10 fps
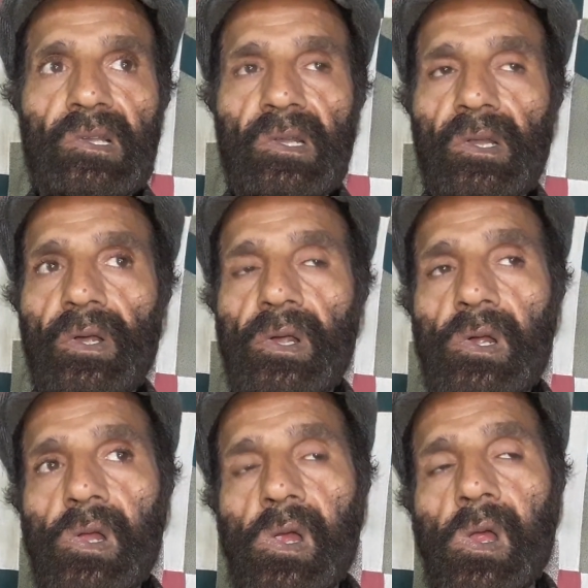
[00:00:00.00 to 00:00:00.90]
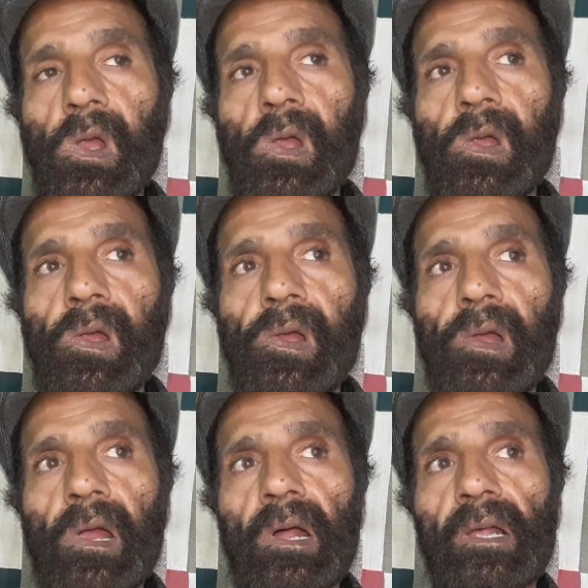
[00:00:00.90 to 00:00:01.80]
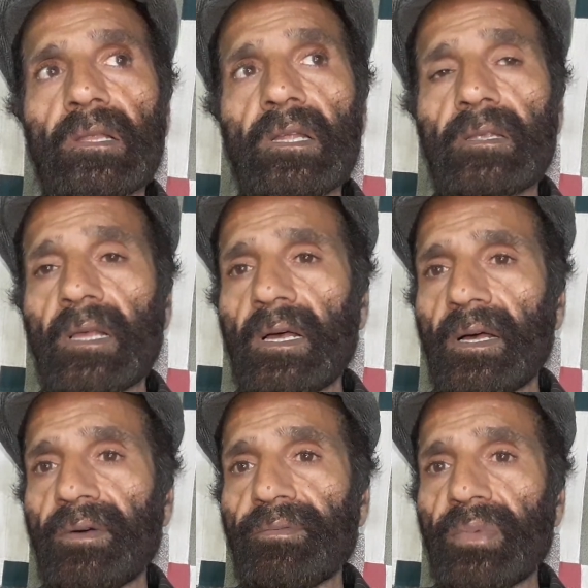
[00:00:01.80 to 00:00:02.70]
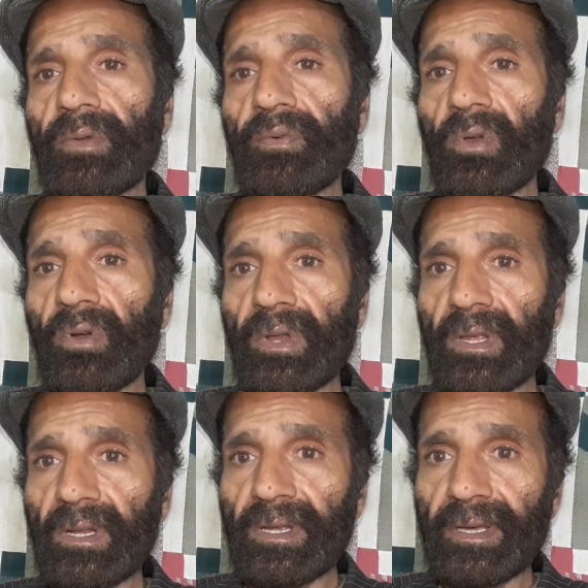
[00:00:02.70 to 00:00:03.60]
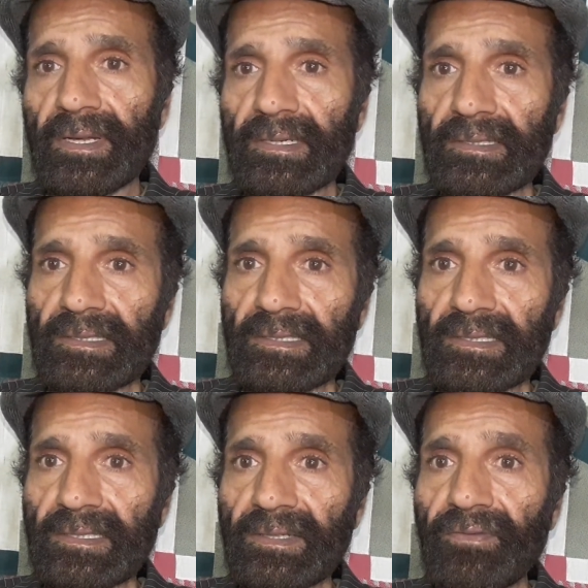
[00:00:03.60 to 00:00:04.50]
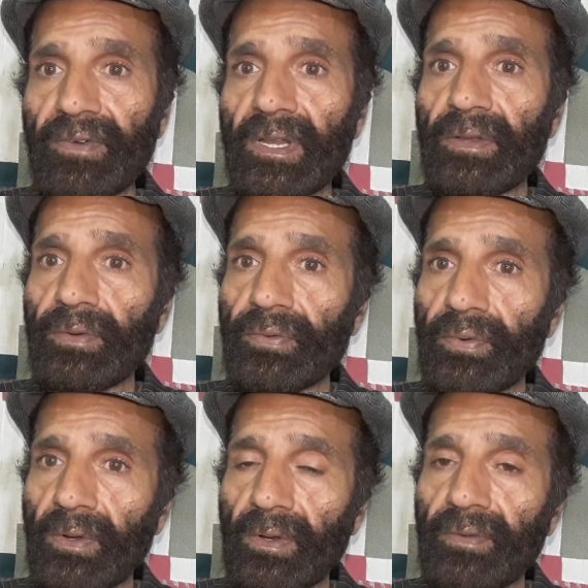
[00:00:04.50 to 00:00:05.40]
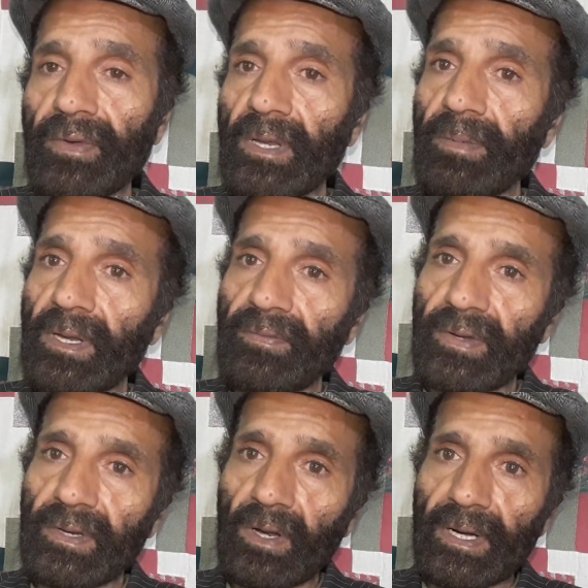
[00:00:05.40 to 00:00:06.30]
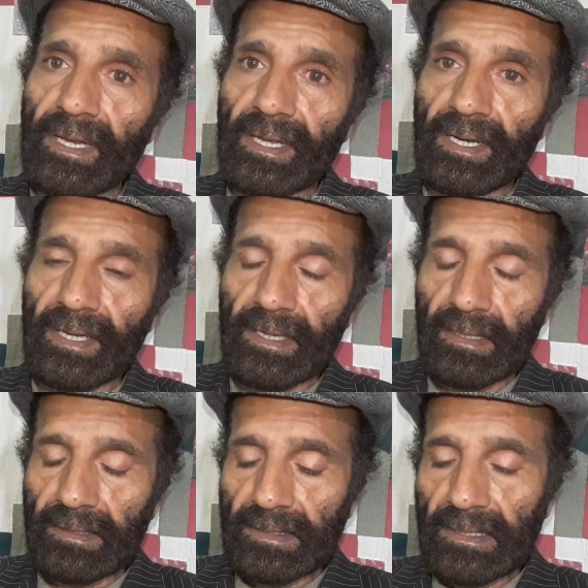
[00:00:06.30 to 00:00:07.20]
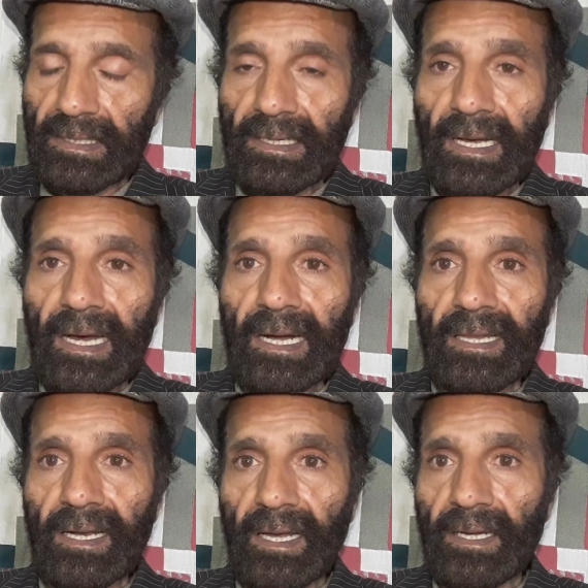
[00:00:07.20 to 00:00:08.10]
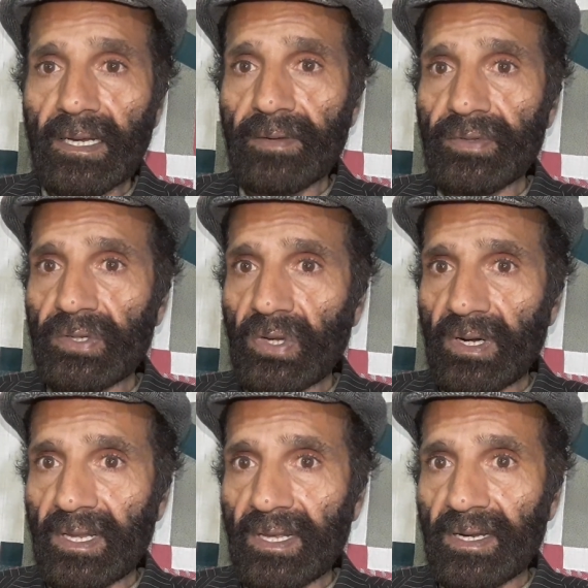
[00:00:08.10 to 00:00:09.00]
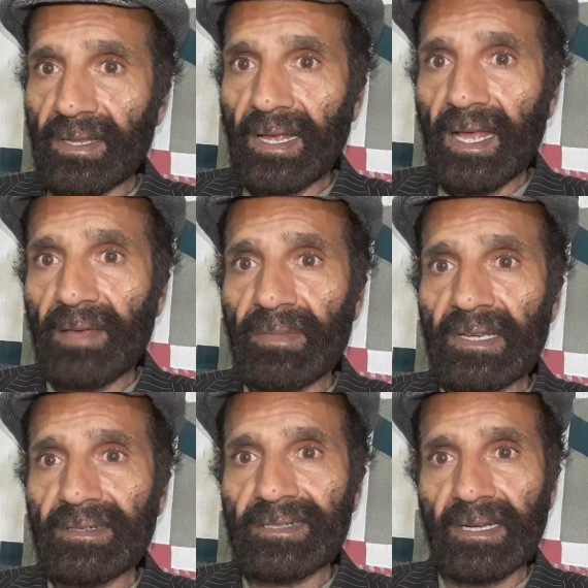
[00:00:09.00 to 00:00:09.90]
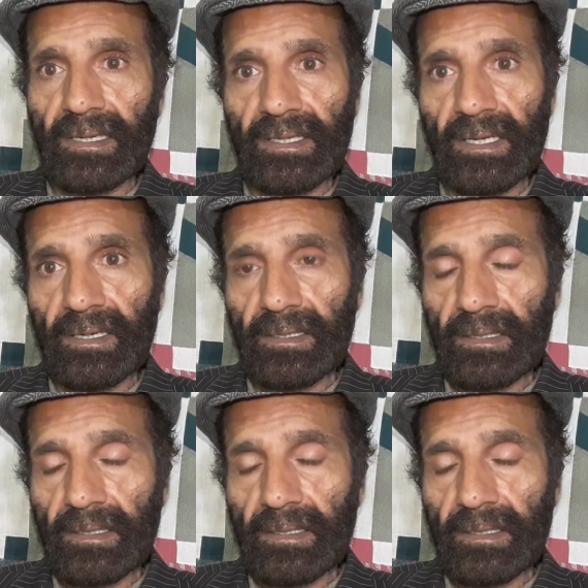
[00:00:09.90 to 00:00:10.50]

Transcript: look, there is a beautiful article here, very useful, very beneficial article here, and the writer of this article is Amy Schlinger.